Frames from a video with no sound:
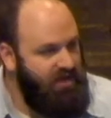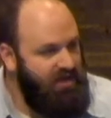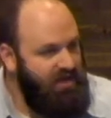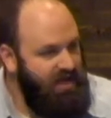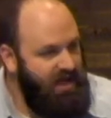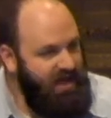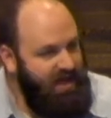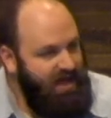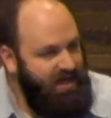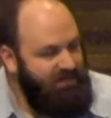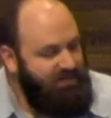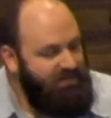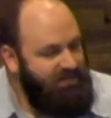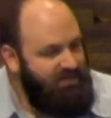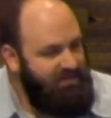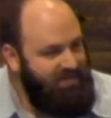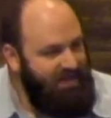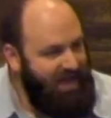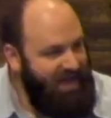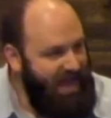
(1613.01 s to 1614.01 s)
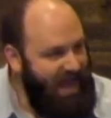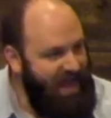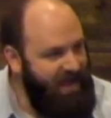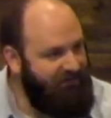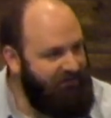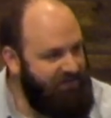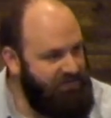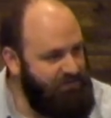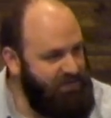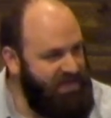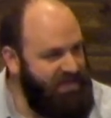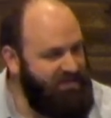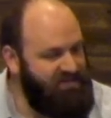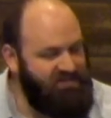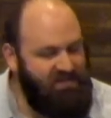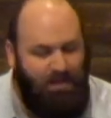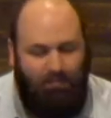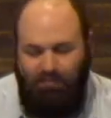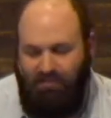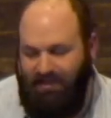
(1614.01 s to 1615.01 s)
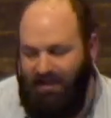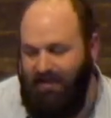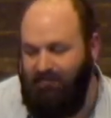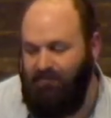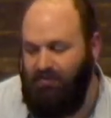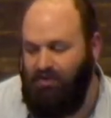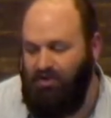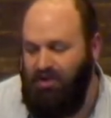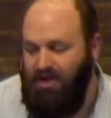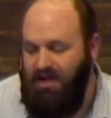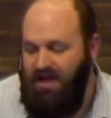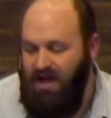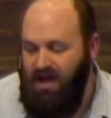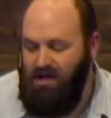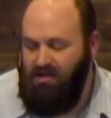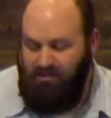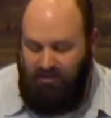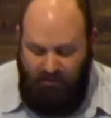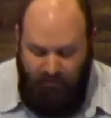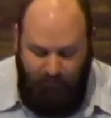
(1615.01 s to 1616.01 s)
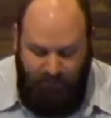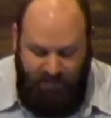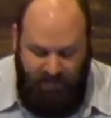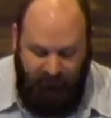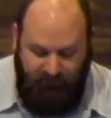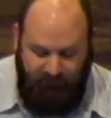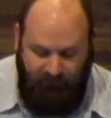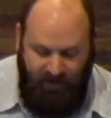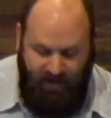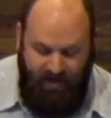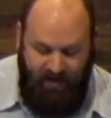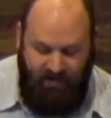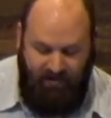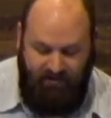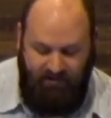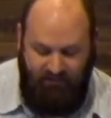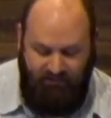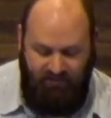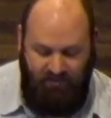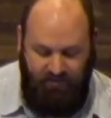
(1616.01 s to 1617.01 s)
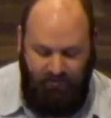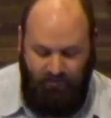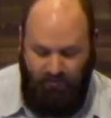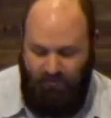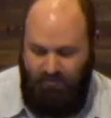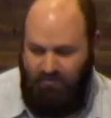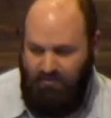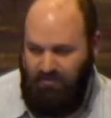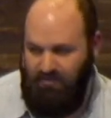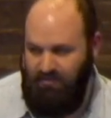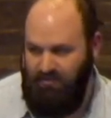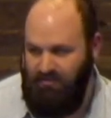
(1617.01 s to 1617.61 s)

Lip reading: and they have to be at some level a little bit afraid of you.